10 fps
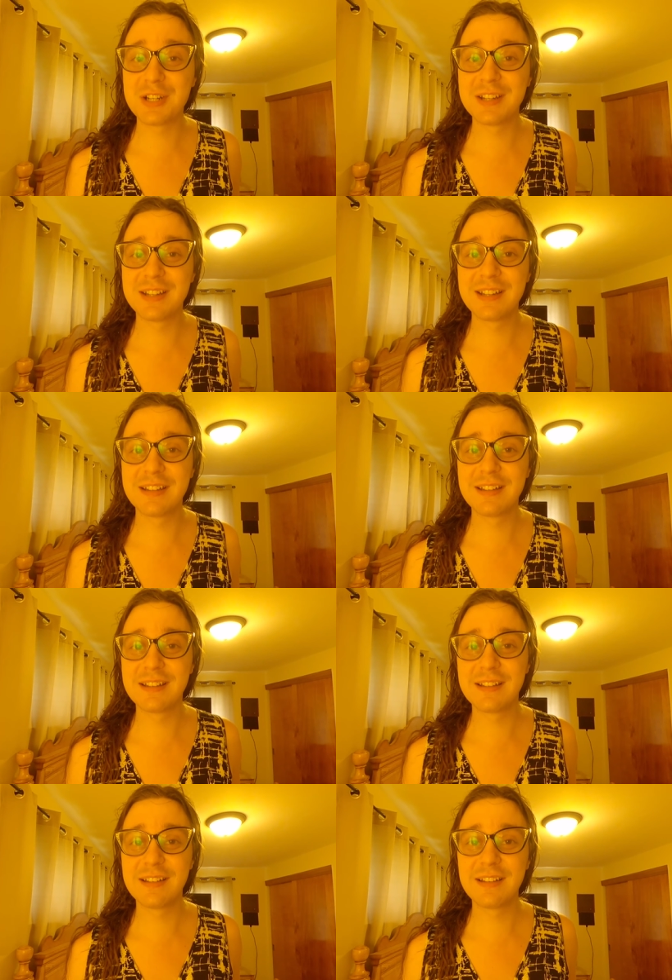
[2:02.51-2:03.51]

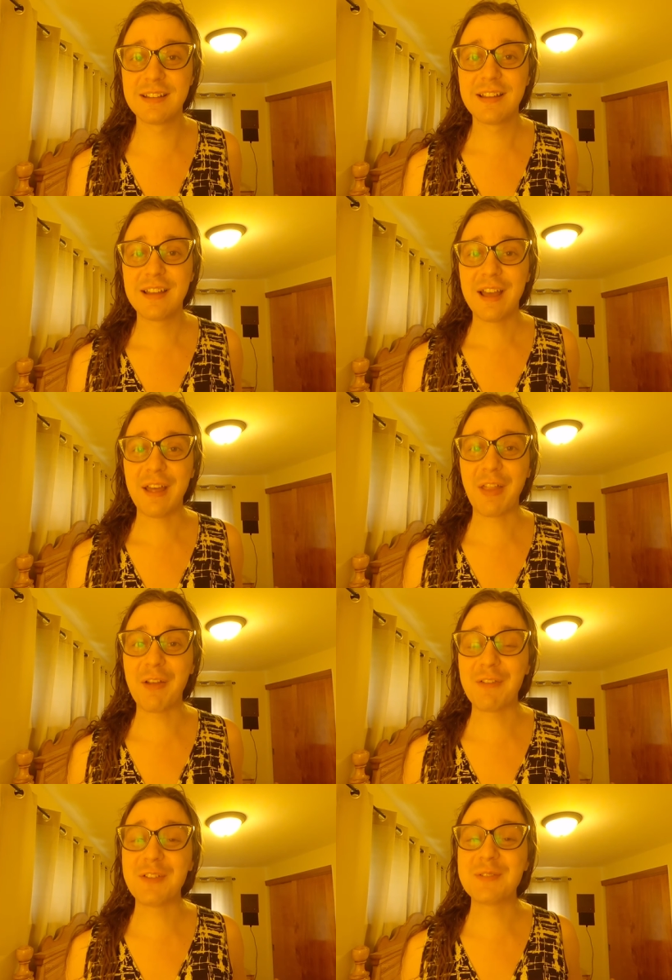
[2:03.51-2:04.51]
I
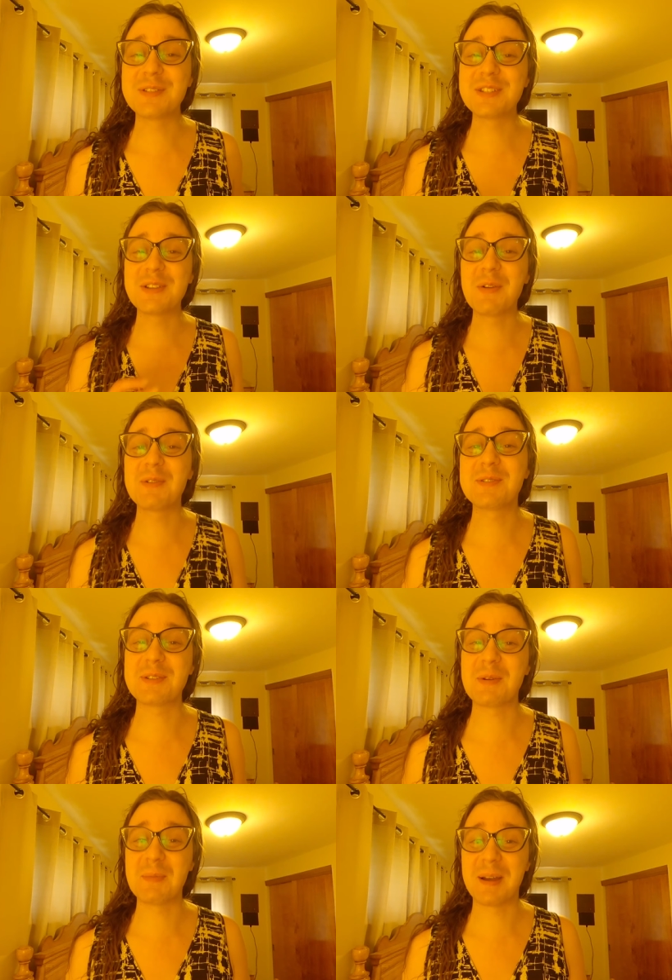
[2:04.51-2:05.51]
love you so,
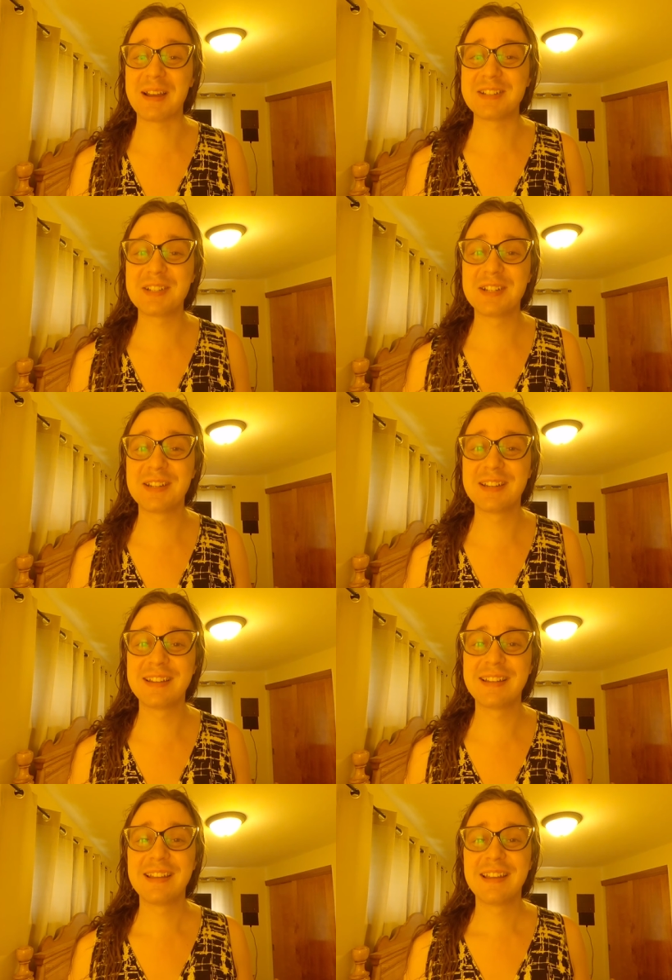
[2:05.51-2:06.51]
so much.
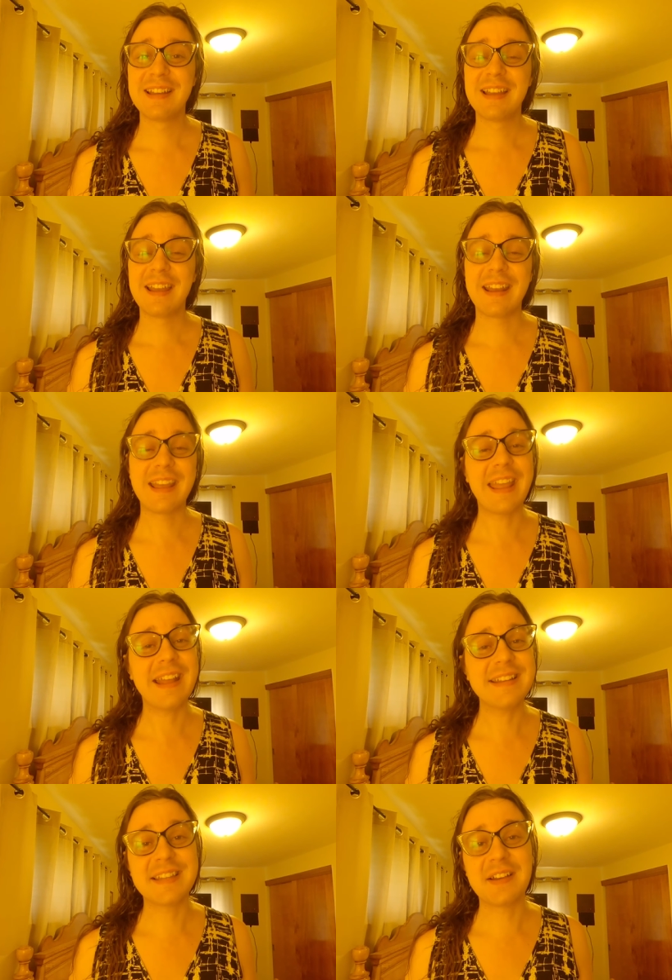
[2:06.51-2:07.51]
And I
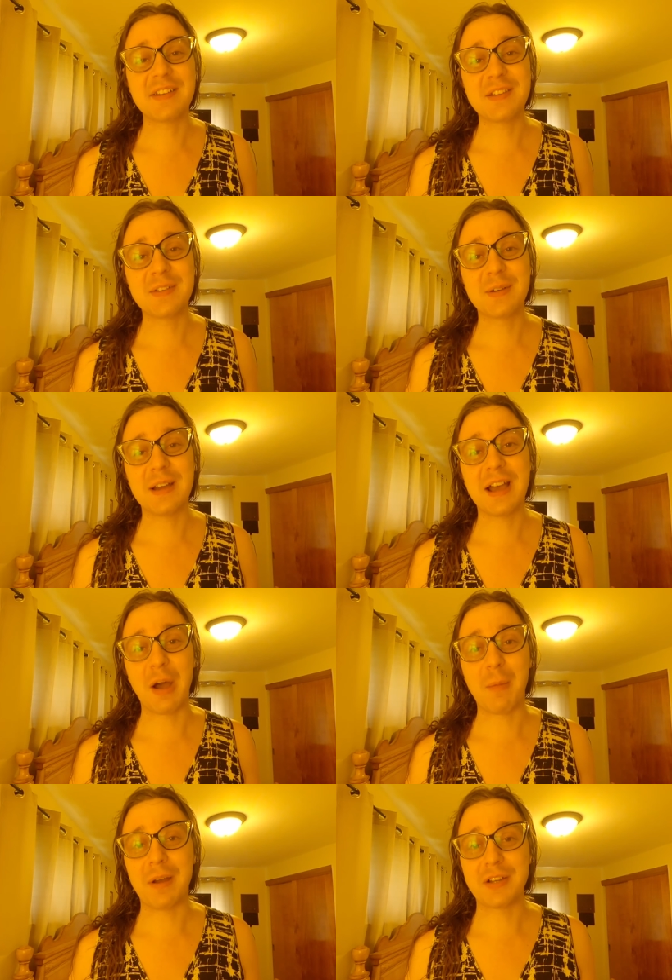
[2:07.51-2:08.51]
can't tell you
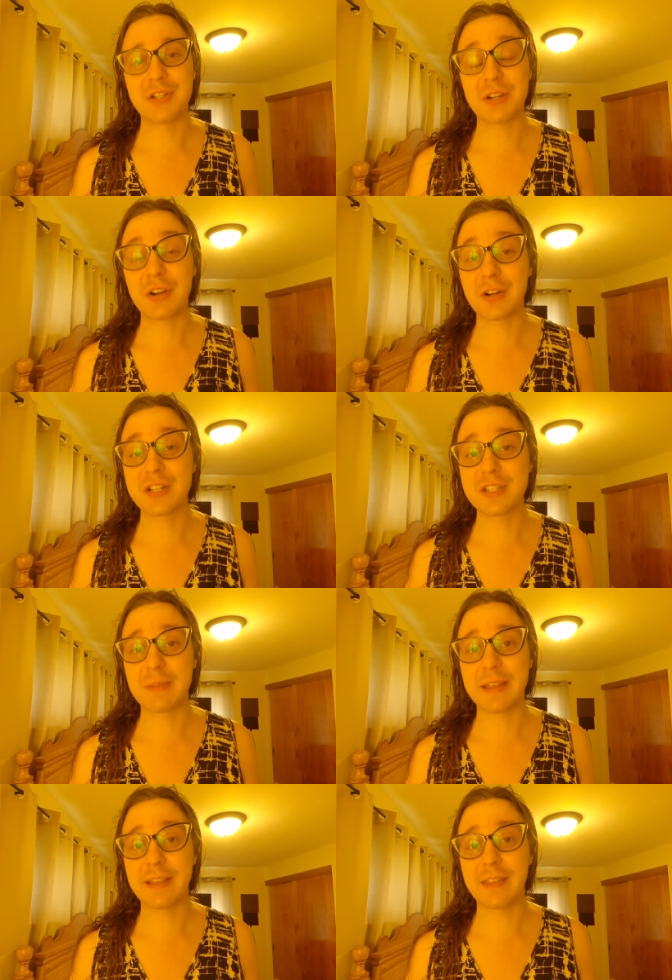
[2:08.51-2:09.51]
how much it hurts
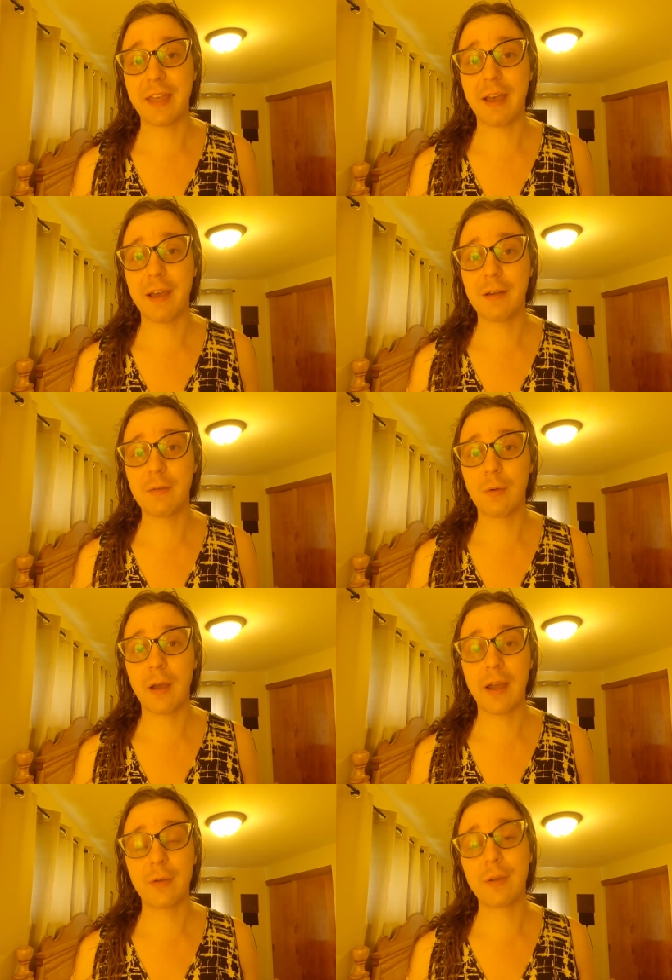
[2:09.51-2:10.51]
me that
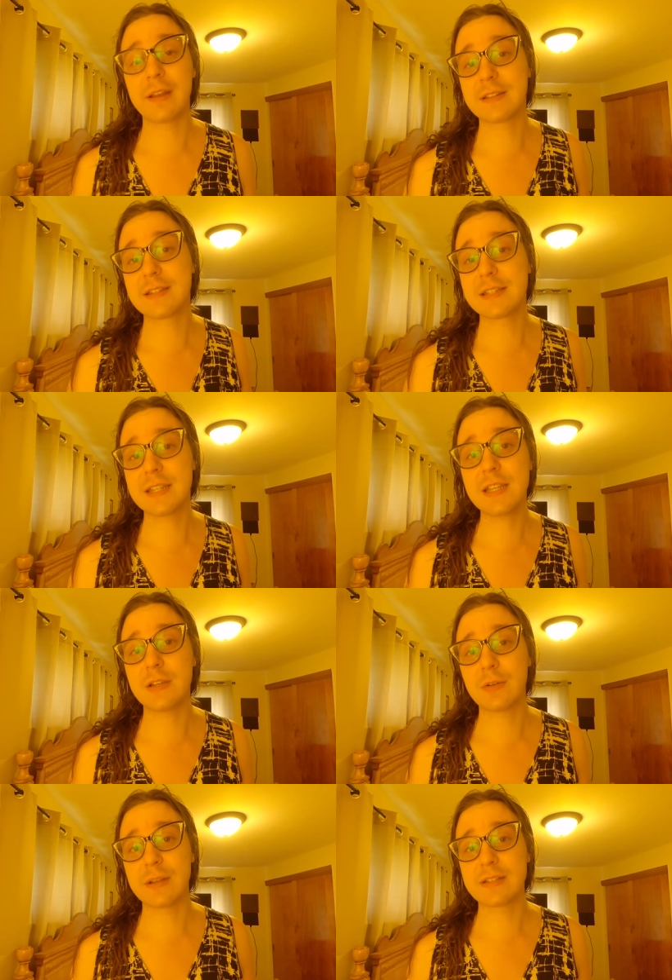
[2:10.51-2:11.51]
I don't get to see
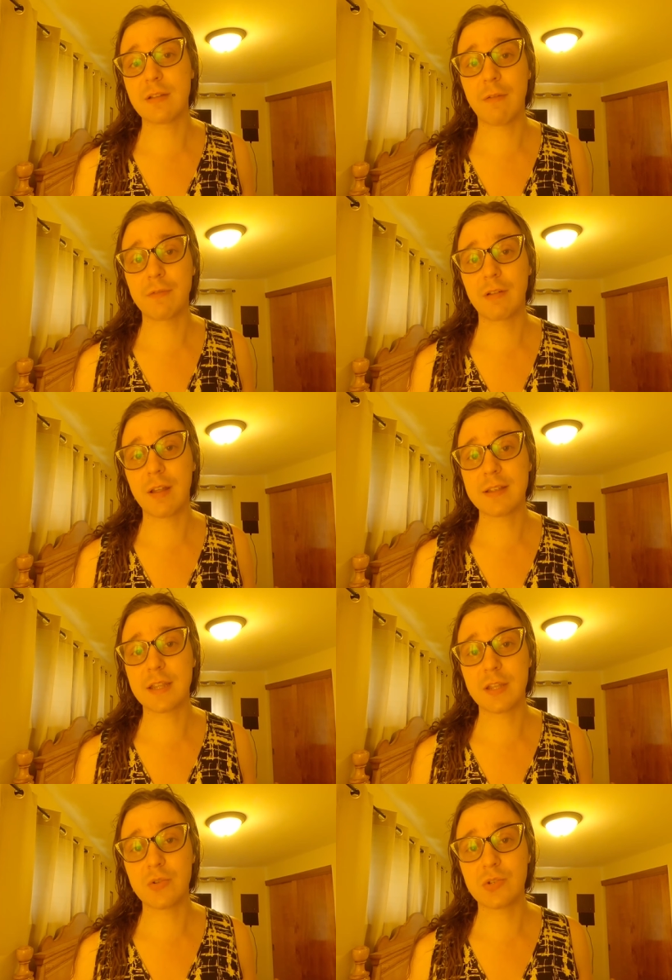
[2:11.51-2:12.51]
you as often as
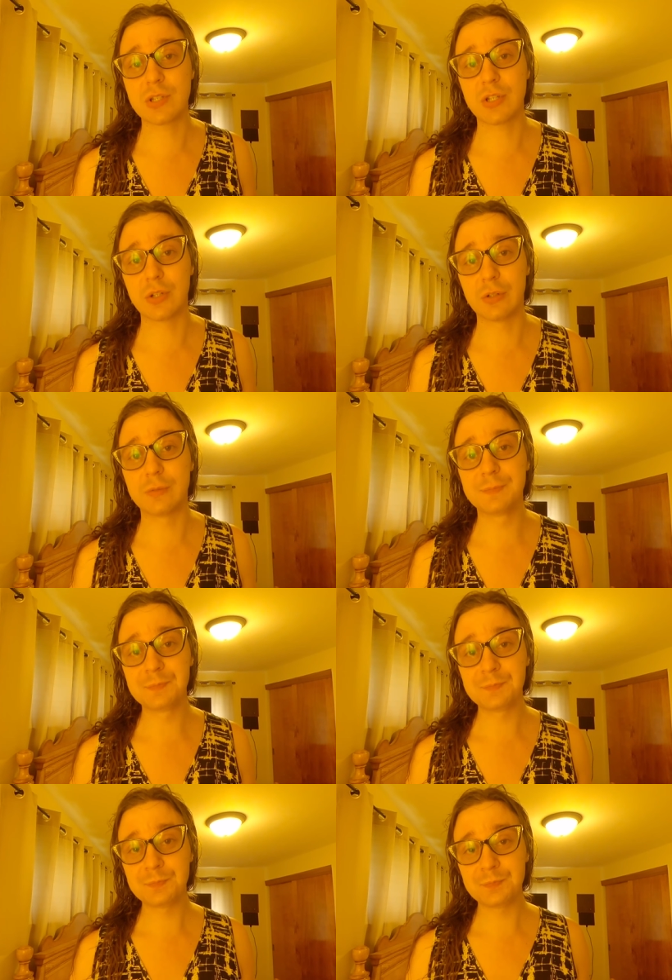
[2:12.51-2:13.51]
I used
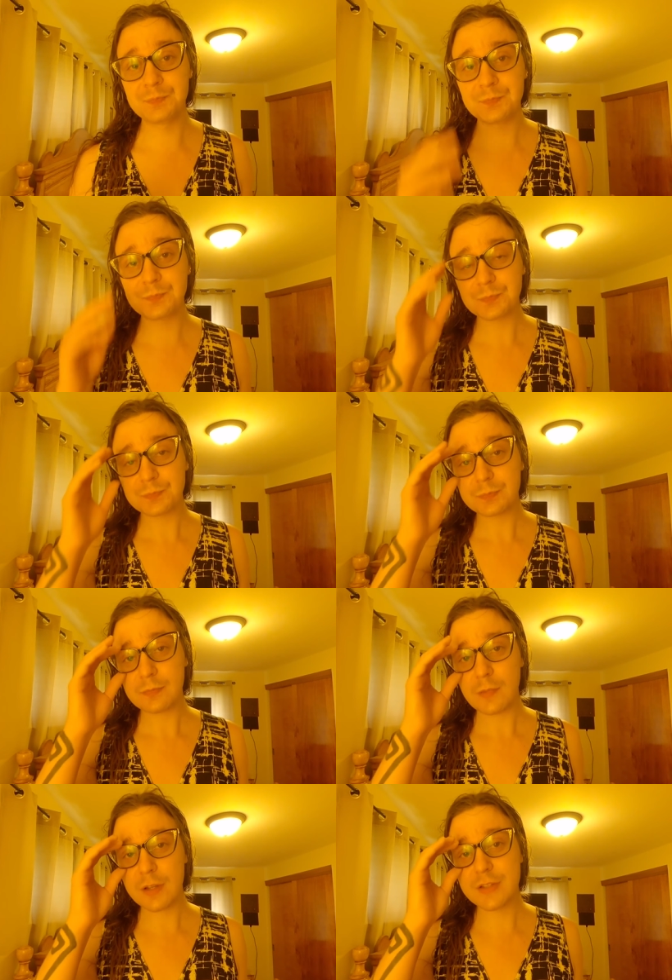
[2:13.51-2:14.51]
to.